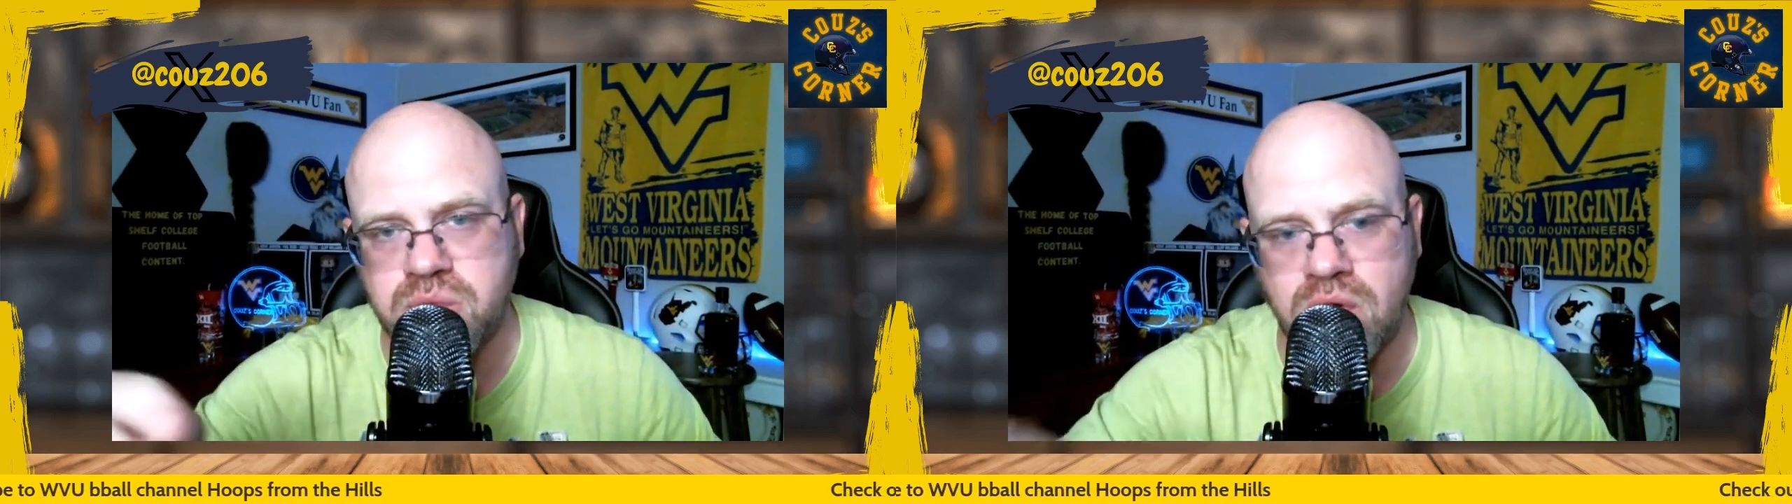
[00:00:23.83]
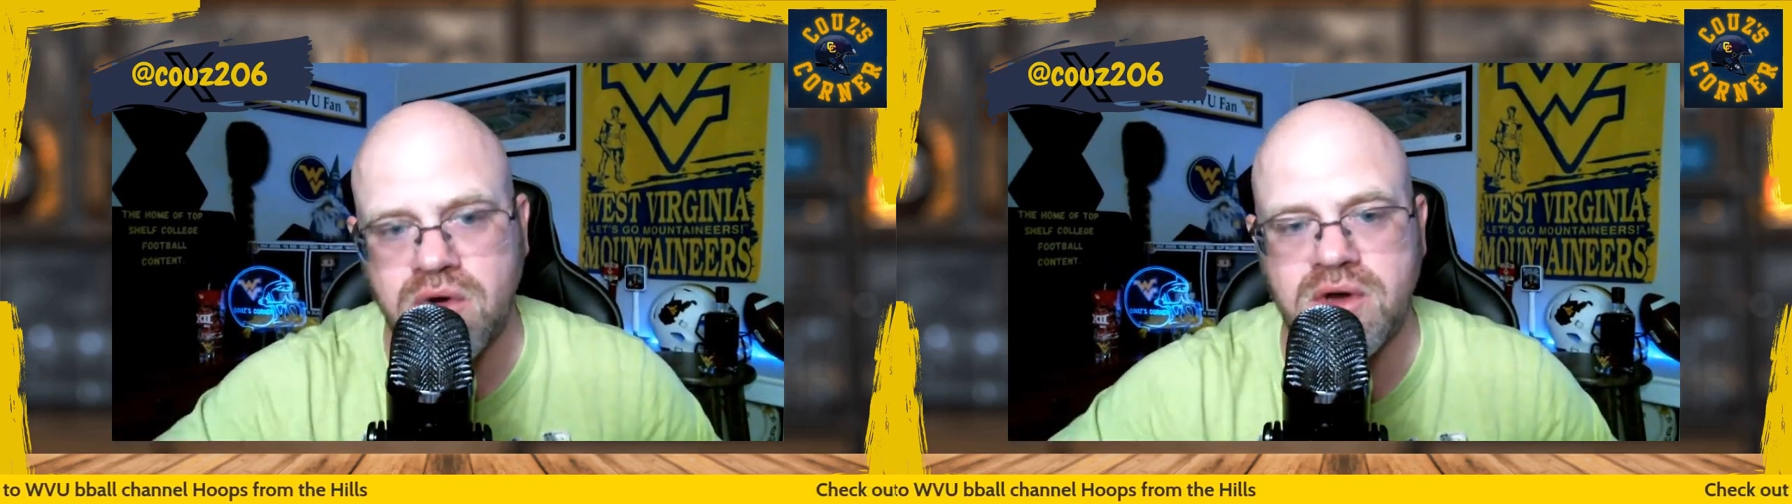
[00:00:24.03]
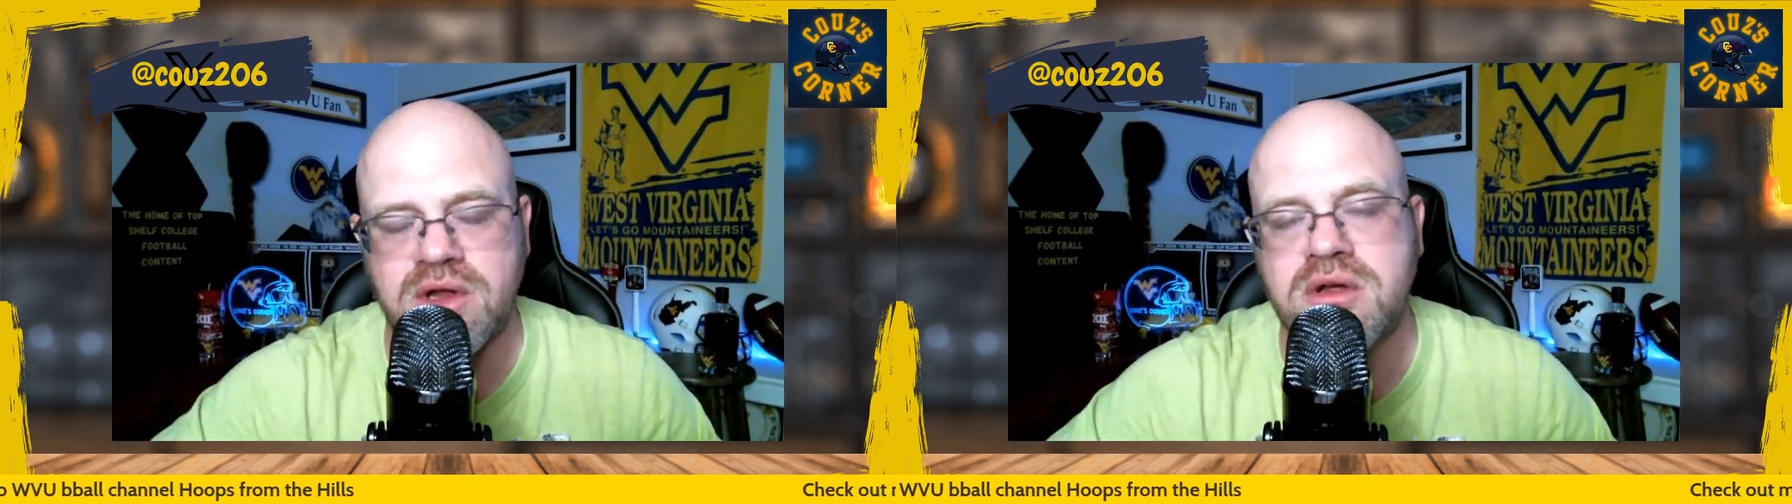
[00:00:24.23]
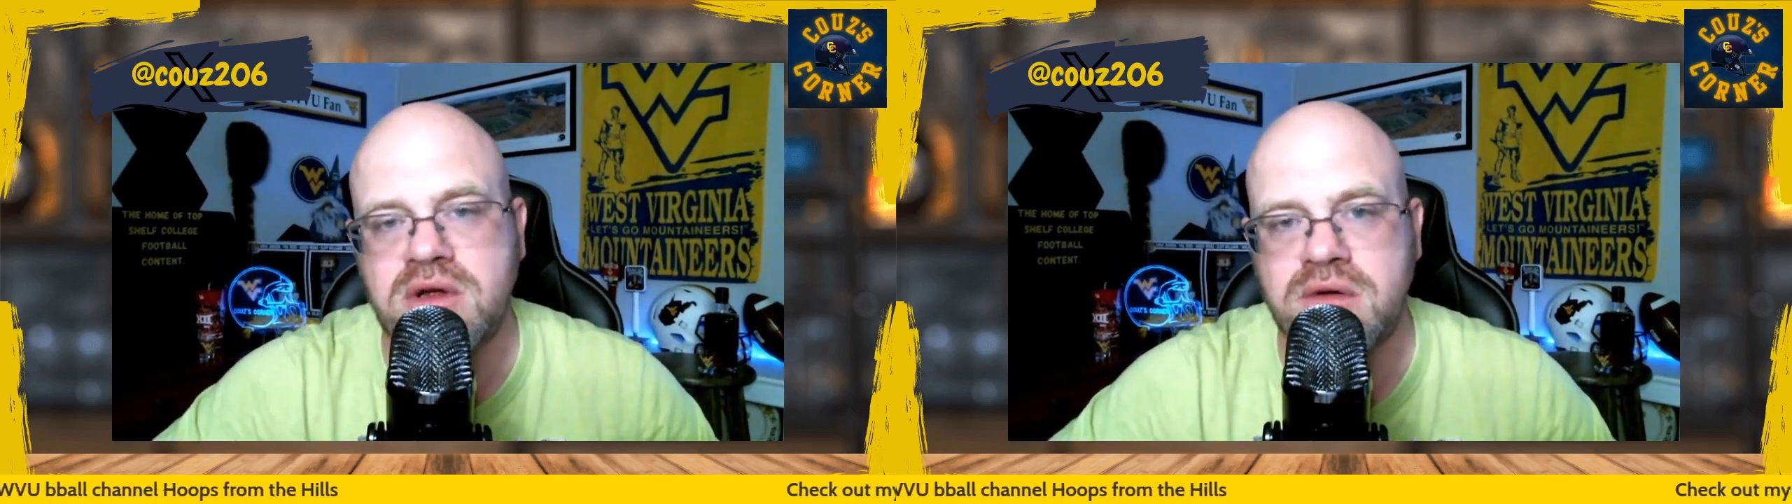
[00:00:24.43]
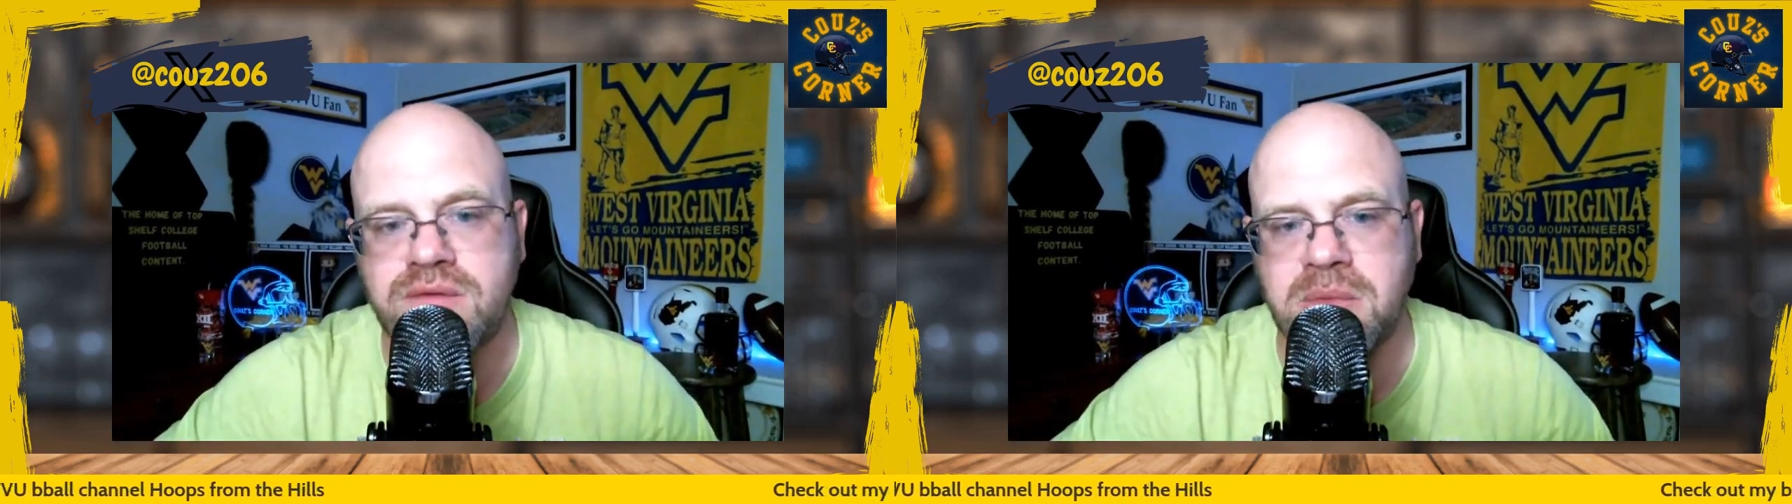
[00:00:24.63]
word
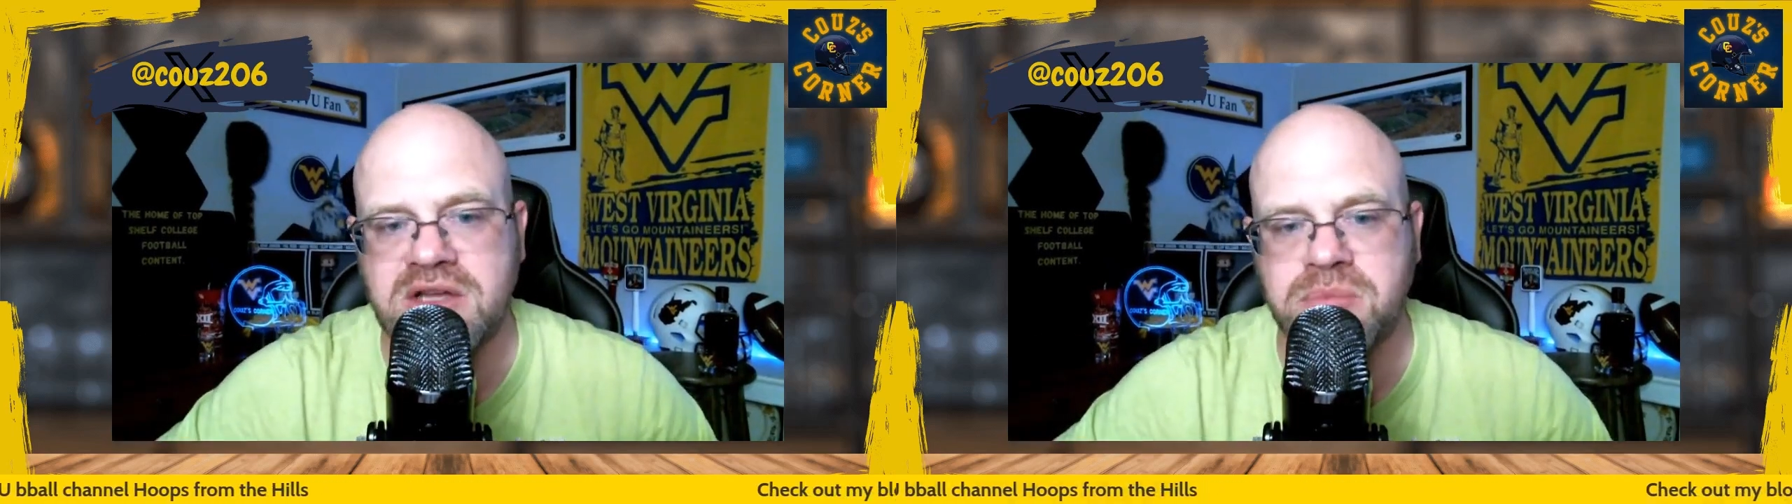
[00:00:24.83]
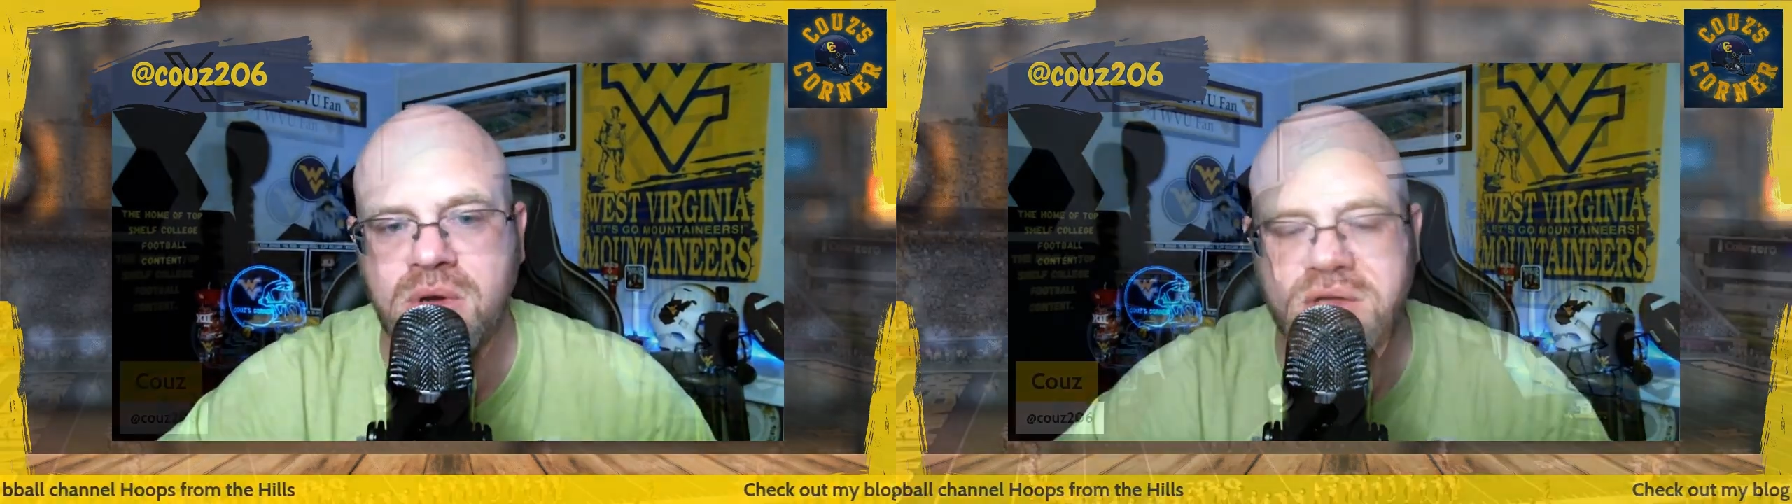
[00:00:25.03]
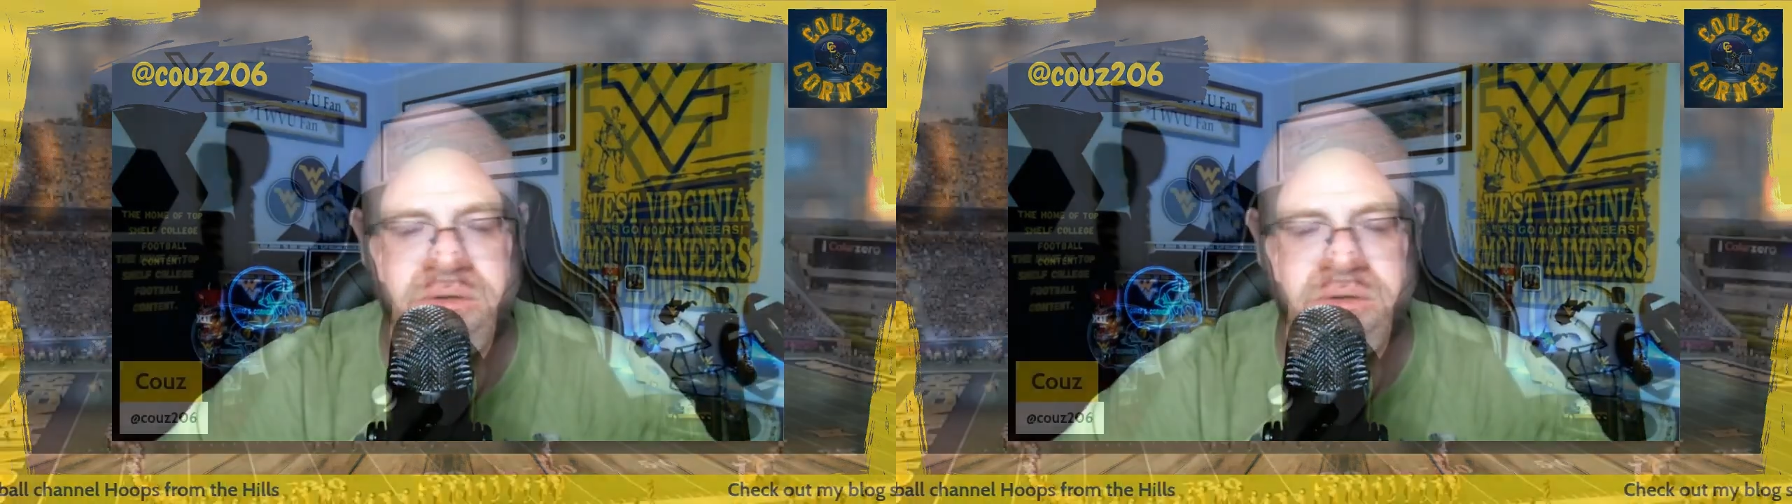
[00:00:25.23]
from my sponsor.